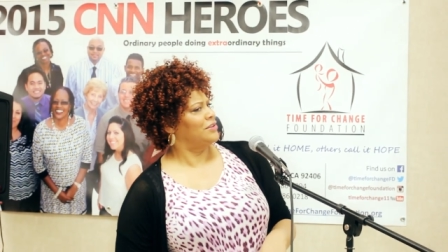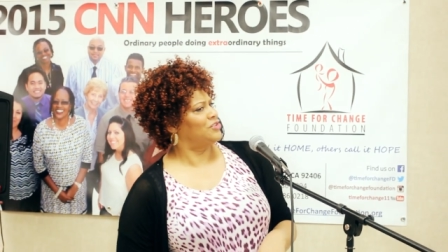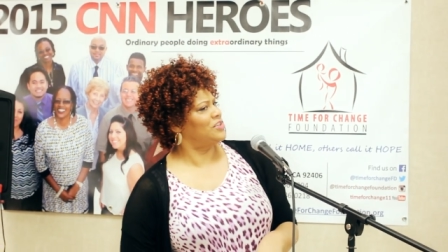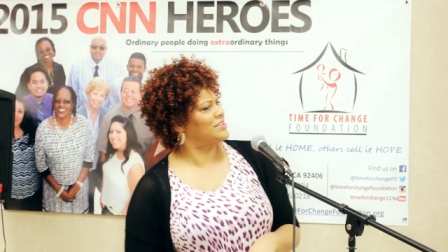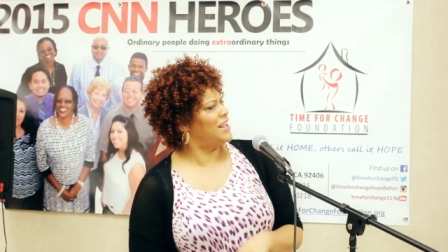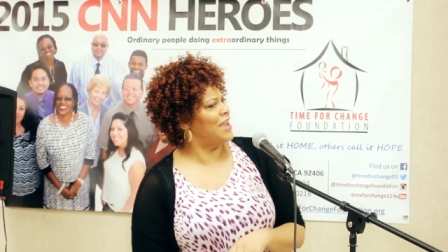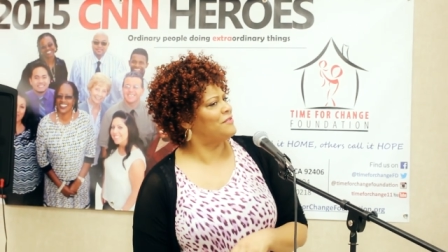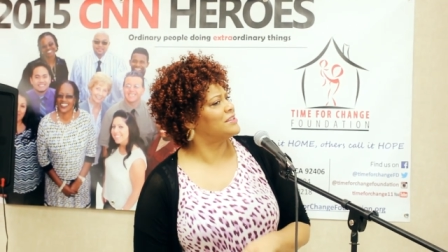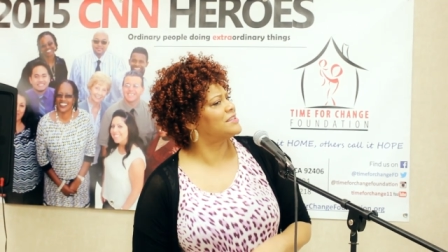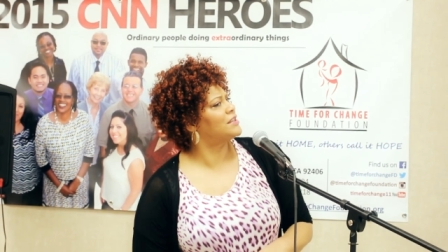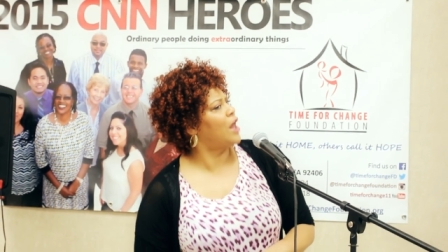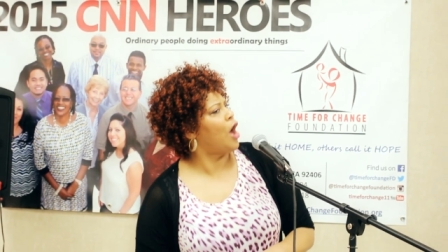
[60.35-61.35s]
she's
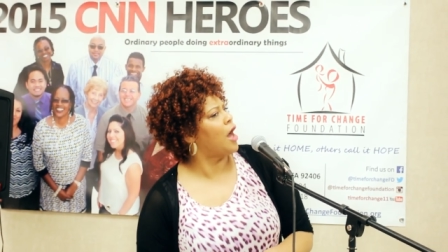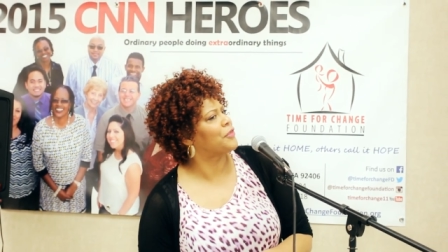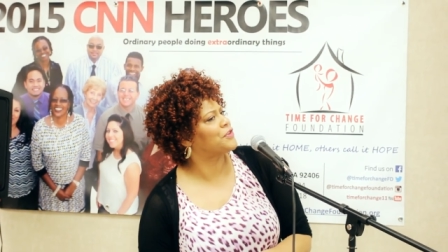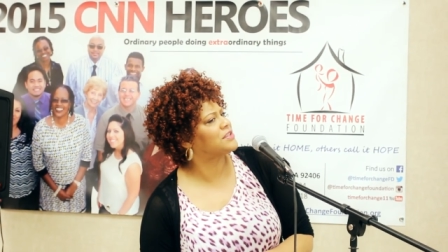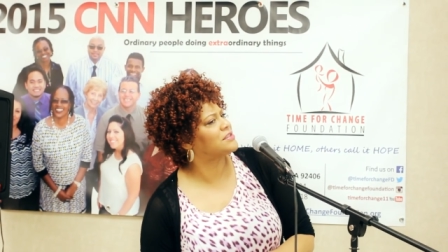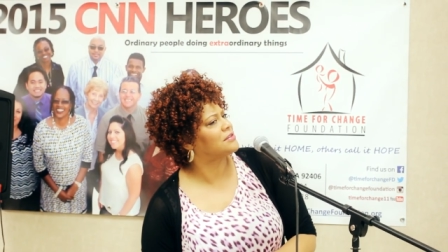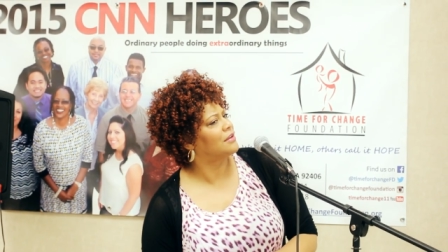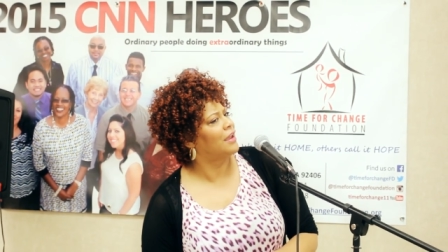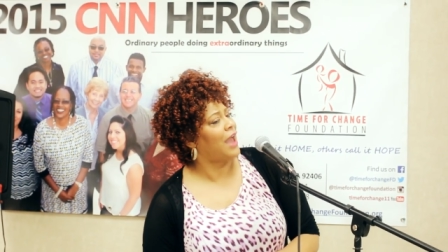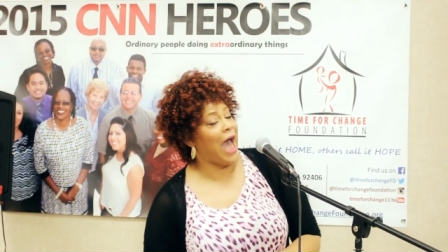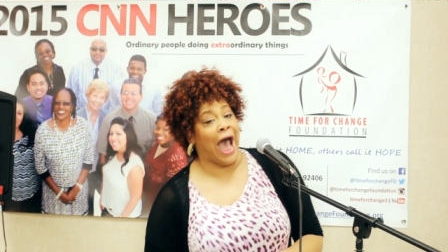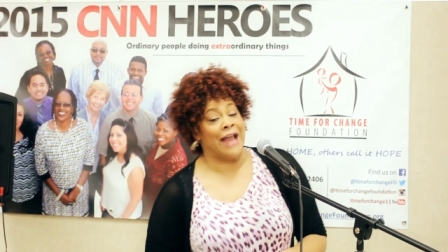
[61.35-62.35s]
saving sloths.
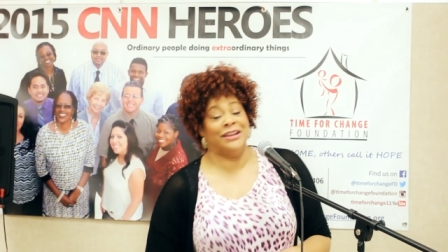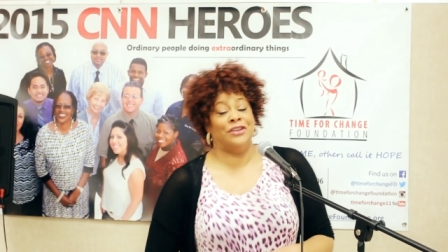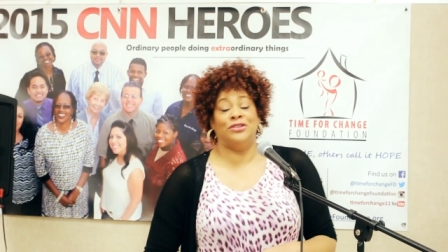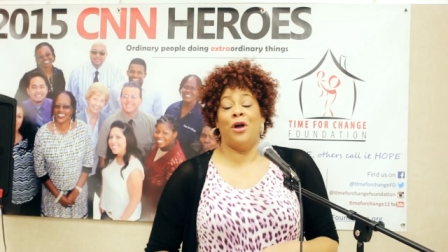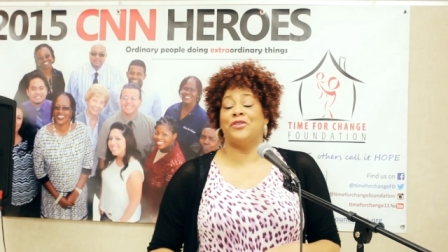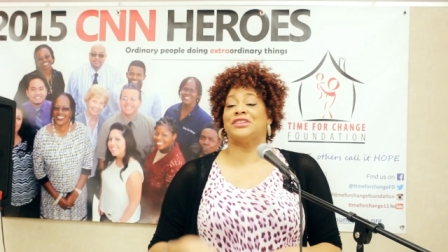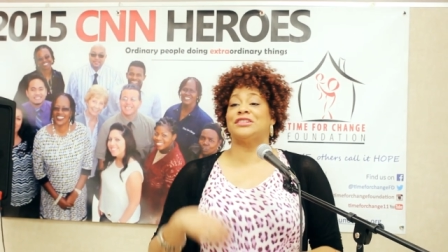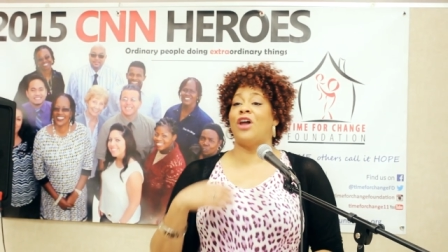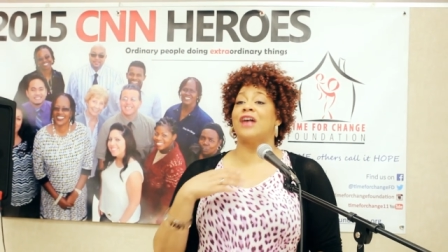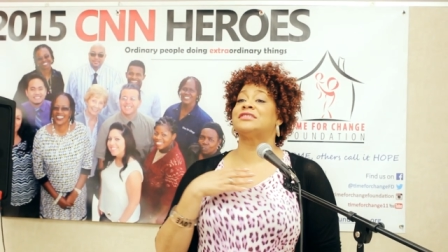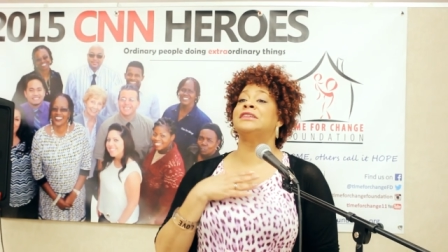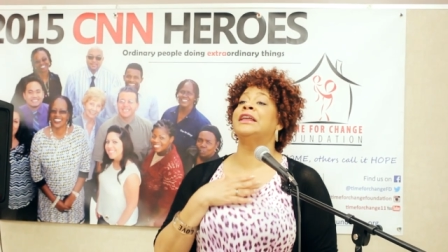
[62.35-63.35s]
I didn't know
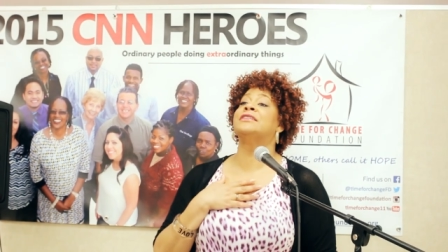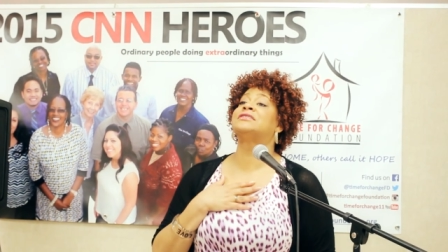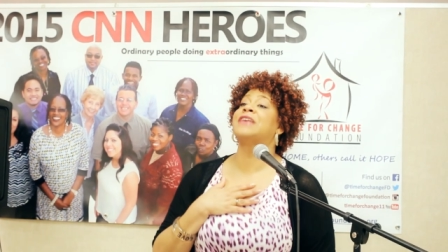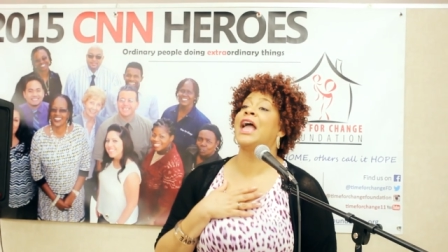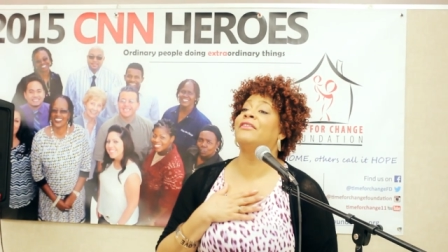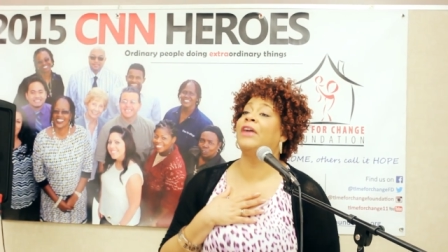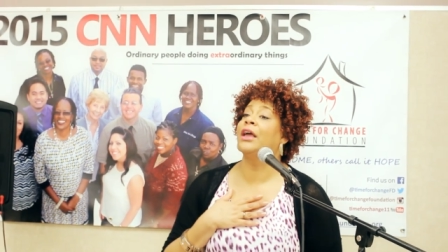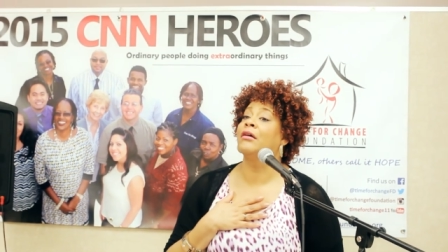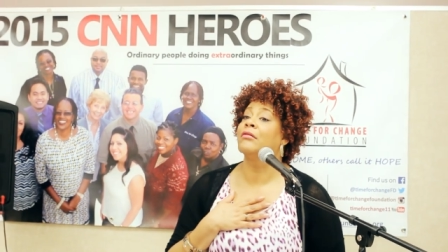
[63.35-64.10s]
the sloths needed saving.